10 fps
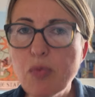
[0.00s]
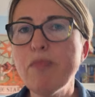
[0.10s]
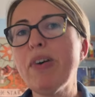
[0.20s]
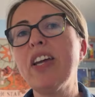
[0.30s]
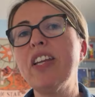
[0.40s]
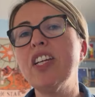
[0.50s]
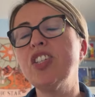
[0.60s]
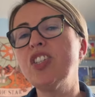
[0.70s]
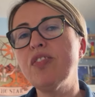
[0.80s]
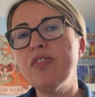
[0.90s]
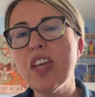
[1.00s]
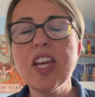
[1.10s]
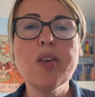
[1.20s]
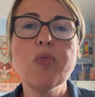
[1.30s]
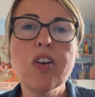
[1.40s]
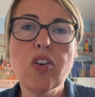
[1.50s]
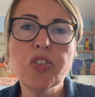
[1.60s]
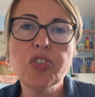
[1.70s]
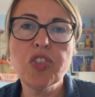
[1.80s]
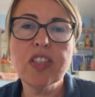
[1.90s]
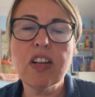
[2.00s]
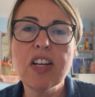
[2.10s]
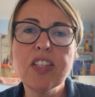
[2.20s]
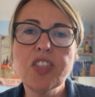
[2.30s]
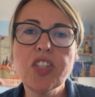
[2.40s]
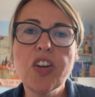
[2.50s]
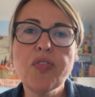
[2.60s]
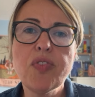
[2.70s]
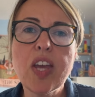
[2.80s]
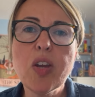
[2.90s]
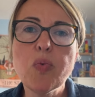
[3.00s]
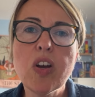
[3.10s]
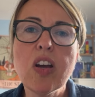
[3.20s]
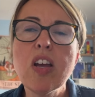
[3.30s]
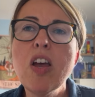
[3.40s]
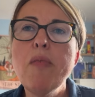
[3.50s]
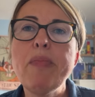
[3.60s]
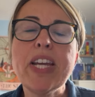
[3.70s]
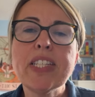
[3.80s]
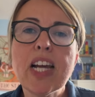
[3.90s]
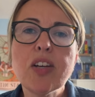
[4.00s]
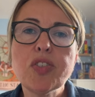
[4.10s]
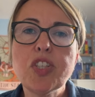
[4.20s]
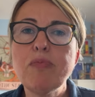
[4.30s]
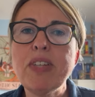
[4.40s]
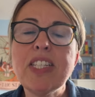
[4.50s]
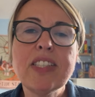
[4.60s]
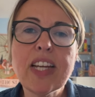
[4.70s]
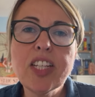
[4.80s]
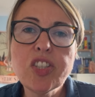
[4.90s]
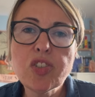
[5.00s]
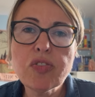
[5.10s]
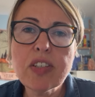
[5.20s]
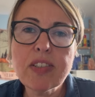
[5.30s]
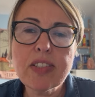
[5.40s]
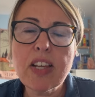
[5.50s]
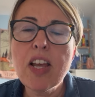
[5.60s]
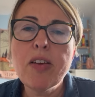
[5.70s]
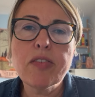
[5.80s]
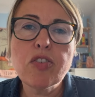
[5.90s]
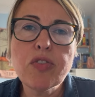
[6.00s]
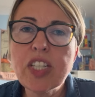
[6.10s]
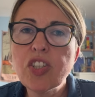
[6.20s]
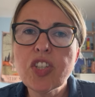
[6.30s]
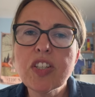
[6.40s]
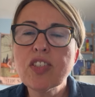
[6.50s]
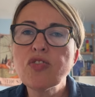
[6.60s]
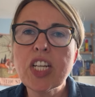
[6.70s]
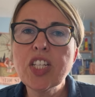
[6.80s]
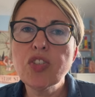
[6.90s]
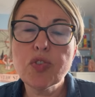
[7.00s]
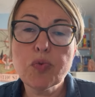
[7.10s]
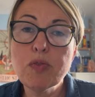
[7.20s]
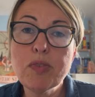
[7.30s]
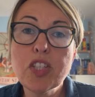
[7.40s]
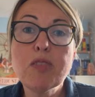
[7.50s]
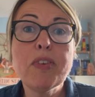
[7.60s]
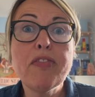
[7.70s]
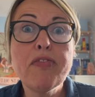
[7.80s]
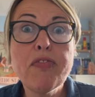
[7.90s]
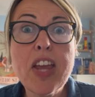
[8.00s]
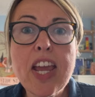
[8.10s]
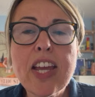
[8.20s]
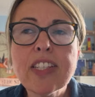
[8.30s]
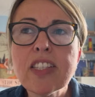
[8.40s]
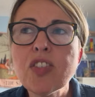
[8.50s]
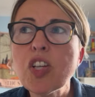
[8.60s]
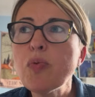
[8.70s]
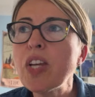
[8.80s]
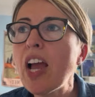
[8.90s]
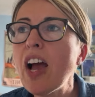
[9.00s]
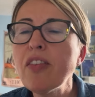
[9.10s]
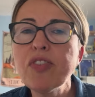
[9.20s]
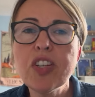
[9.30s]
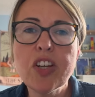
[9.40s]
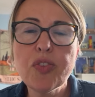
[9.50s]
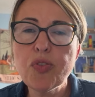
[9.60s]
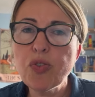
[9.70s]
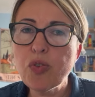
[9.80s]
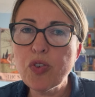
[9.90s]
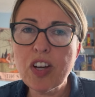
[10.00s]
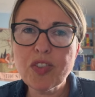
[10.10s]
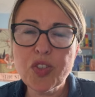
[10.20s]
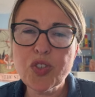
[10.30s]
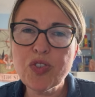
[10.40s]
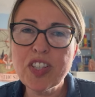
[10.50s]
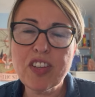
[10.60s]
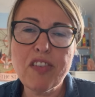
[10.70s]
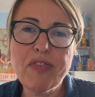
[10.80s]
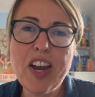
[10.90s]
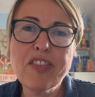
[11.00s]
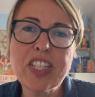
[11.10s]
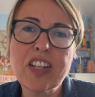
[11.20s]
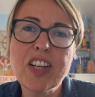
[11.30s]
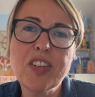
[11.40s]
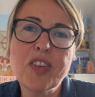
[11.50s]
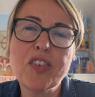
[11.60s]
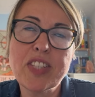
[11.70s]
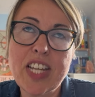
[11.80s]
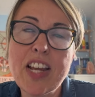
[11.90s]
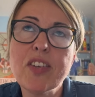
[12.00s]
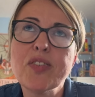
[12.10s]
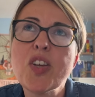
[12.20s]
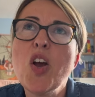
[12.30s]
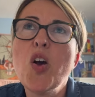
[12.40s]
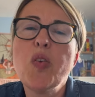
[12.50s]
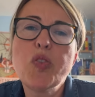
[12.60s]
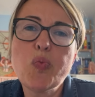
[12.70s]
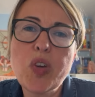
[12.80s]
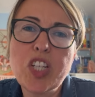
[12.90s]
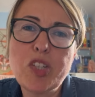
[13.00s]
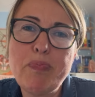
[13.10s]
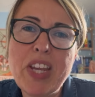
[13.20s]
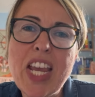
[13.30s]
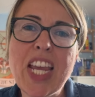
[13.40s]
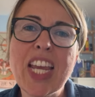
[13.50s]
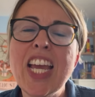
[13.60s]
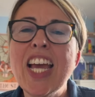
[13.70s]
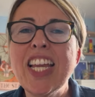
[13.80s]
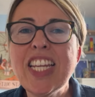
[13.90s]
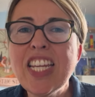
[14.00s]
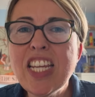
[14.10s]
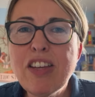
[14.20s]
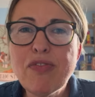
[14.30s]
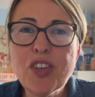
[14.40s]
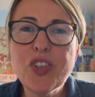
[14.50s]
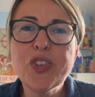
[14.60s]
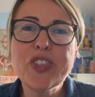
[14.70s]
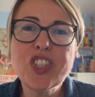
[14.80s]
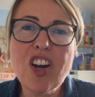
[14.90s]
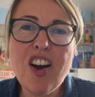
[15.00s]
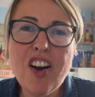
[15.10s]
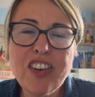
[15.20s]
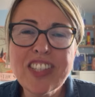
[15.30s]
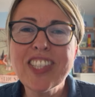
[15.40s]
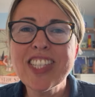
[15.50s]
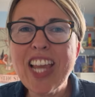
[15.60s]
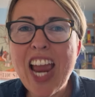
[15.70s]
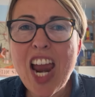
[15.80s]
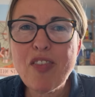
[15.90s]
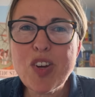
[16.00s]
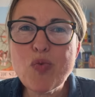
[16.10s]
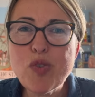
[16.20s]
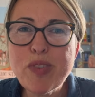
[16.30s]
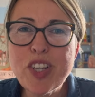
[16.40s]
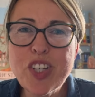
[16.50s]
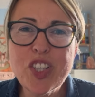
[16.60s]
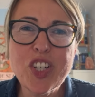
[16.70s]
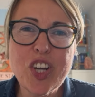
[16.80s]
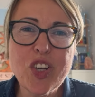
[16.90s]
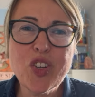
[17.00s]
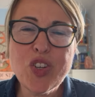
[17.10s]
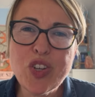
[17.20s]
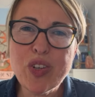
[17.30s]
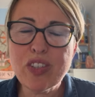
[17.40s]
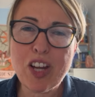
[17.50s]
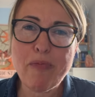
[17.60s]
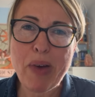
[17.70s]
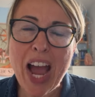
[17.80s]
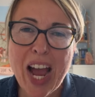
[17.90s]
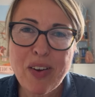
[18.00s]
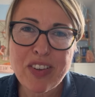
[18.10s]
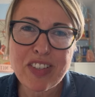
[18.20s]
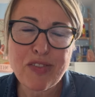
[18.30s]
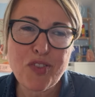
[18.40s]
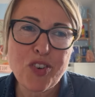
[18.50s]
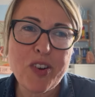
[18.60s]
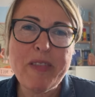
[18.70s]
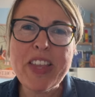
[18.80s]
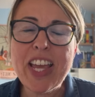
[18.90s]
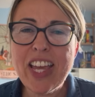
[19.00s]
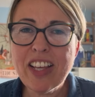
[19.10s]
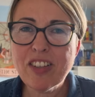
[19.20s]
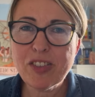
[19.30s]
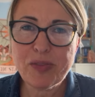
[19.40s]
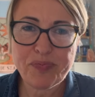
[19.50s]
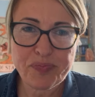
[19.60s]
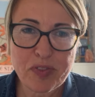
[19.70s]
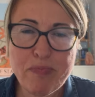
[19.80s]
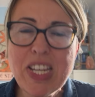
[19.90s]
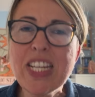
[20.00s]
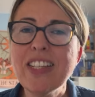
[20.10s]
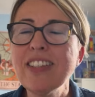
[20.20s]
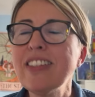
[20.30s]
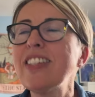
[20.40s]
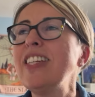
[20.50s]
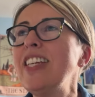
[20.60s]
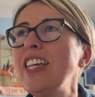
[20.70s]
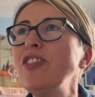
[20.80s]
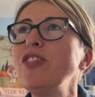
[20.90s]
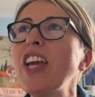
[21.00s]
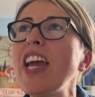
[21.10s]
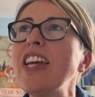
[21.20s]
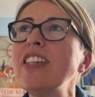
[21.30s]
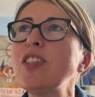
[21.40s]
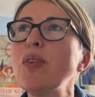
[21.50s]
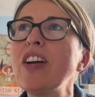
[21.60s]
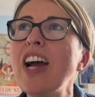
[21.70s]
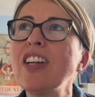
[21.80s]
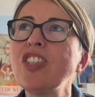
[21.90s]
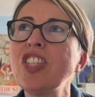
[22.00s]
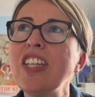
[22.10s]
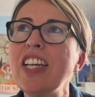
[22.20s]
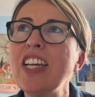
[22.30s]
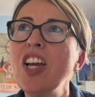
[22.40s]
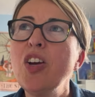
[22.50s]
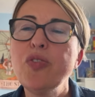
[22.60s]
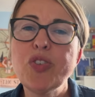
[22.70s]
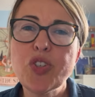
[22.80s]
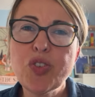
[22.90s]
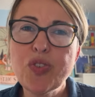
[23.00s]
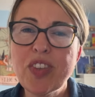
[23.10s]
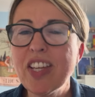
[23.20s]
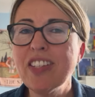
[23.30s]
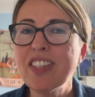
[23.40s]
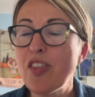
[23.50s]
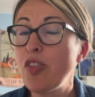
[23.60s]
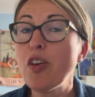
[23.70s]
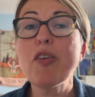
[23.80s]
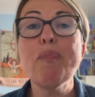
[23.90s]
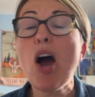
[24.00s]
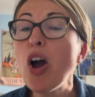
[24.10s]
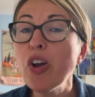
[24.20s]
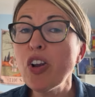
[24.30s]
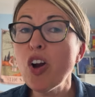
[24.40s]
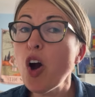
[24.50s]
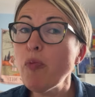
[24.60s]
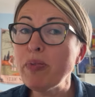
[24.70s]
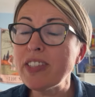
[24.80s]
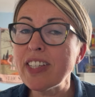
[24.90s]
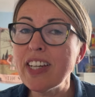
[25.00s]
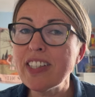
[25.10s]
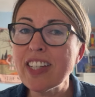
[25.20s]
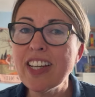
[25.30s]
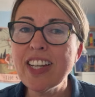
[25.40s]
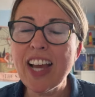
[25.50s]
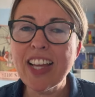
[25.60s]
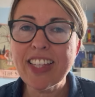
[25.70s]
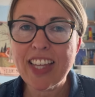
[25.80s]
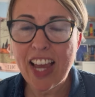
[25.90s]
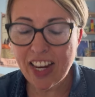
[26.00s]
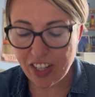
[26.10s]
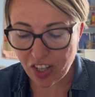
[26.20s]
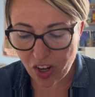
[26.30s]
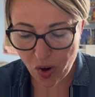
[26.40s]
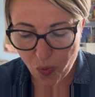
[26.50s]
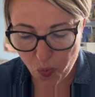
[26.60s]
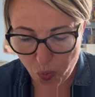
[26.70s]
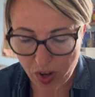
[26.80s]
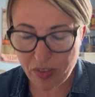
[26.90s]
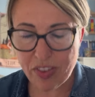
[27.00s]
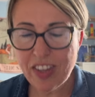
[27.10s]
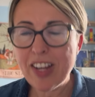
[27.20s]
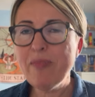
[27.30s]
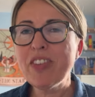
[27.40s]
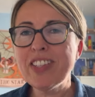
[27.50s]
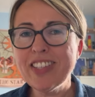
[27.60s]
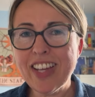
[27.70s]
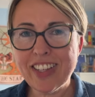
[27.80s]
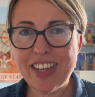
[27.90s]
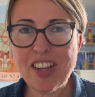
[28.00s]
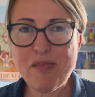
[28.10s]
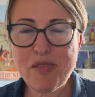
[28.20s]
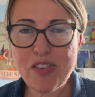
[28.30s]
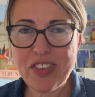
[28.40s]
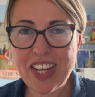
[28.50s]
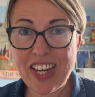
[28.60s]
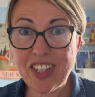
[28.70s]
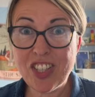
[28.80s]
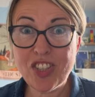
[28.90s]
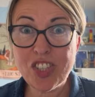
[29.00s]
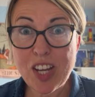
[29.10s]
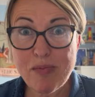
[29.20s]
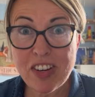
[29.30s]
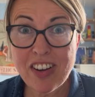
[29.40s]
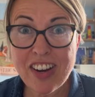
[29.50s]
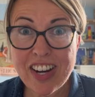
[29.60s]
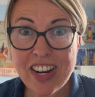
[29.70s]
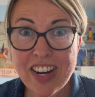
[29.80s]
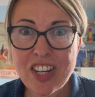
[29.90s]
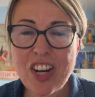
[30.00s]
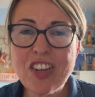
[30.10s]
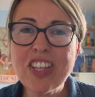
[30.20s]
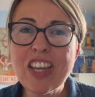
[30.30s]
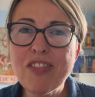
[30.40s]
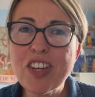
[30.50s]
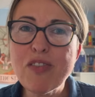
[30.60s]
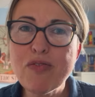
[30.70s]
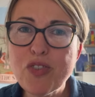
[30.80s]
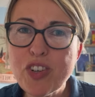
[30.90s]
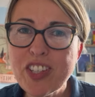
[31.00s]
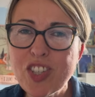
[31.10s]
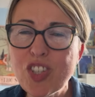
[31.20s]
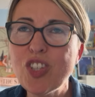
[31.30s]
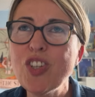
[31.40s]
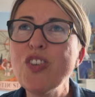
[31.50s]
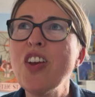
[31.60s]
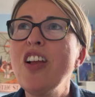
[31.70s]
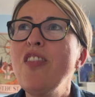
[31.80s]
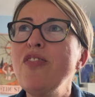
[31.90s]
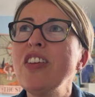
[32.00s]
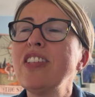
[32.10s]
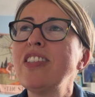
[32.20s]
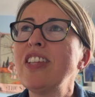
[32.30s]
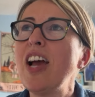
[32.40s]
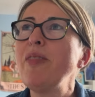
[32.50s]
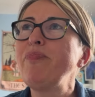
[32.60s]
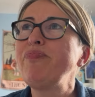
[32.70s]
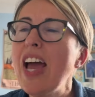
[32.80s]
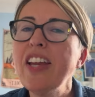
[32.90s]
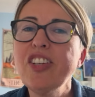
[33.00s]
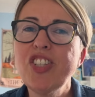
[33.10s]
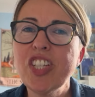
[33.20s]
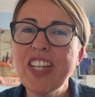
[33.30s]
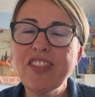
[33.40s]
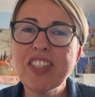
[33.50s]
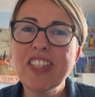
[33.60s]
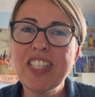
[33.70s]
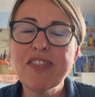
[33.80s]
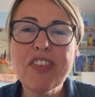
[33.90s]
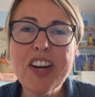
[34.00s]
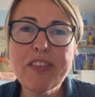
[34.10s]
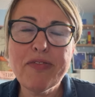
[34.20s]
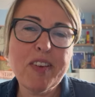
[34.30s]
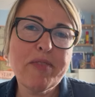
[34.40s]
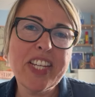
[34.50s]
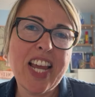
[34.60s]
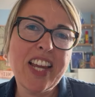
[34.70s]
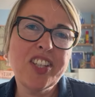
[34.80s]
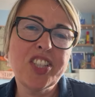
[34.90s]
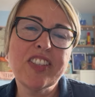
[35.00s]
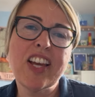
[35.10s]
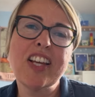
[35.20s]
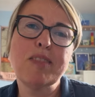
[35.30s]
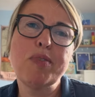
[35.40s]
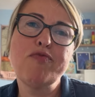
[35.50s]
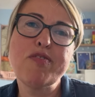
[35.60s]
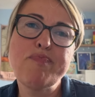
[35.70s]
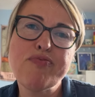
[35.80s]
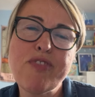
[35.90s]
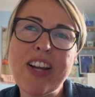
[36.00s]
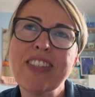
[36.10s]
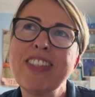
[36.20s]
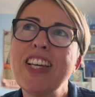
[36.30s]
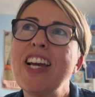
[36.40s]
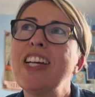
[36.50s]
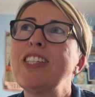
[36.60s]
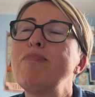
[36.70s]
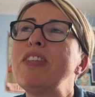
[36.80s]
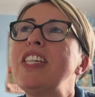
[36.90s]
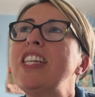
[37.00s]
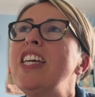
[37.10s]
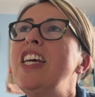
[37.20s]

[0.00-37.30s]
were banished, they were ostracized, you know, they were made out to be dangerous creatures, dangerous women to be feared. And so we have, you know, through all our stories, our fairy tales of the witch being an evil, dark, scary woman, you know, who used her powers for ill means and ill gains, where actually the truth is the polar opposite. And again, you know, with Sedna moving into Gemini, you know, giving a voice to this energy, this divine feminine energy that has been repressed, that has been